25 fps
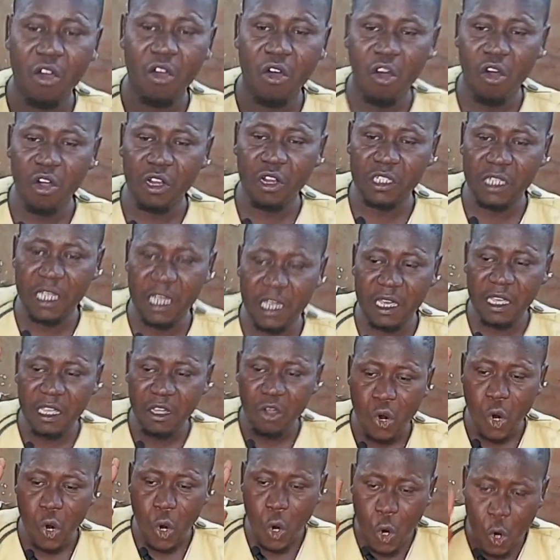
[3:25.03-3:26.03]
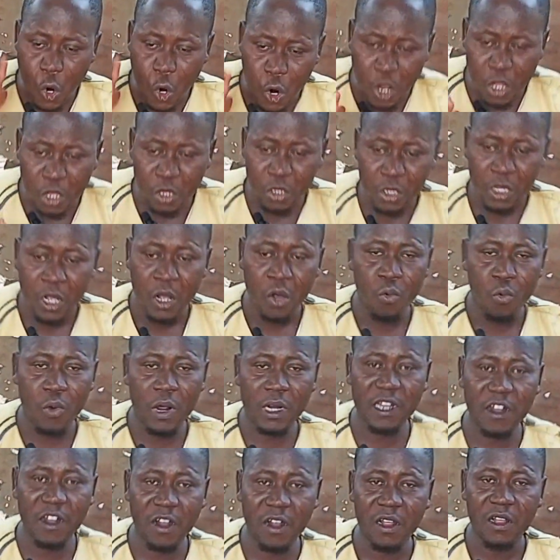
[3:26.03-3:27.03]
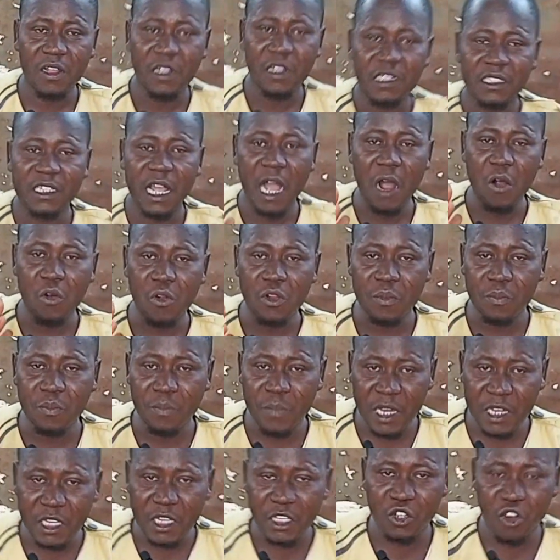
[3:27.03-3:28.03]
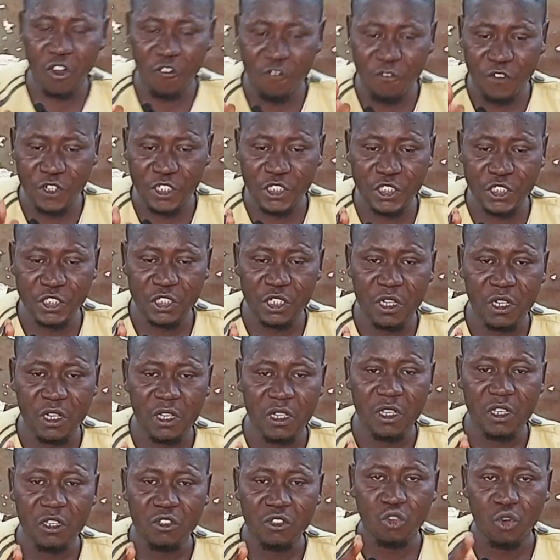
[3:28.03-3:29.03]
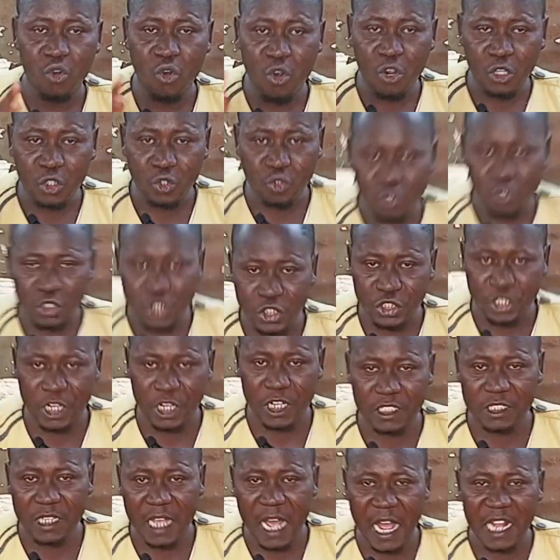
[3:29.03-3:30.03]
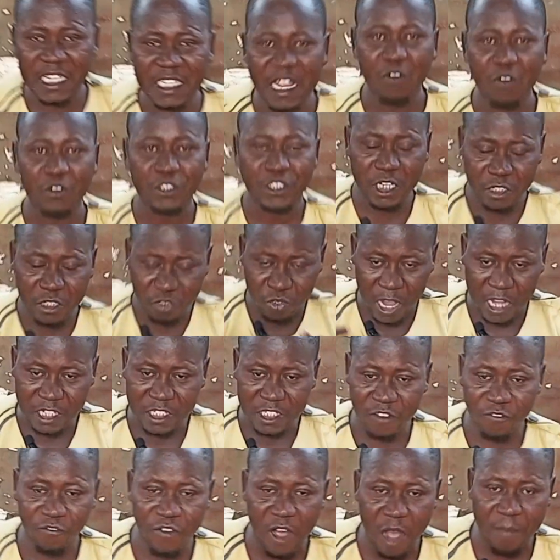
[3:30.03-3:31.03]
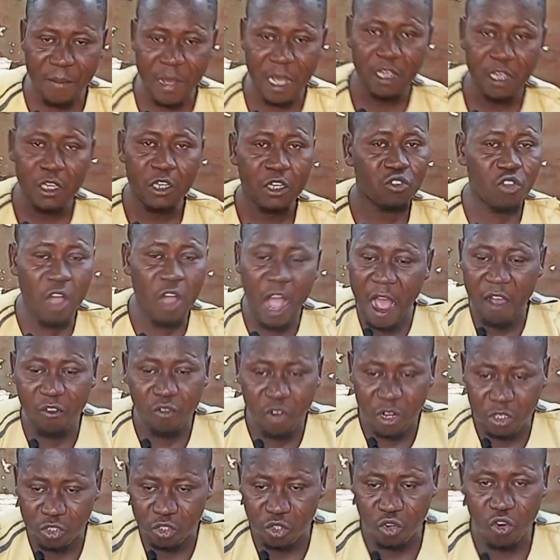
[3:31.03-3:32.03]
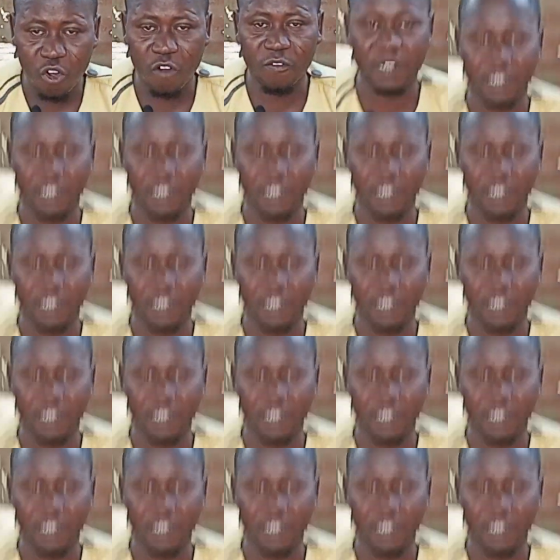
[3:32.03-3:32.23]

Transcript: or the cool weather that will make your fish to go through stress, and that will stress you as a farmer. You don't have control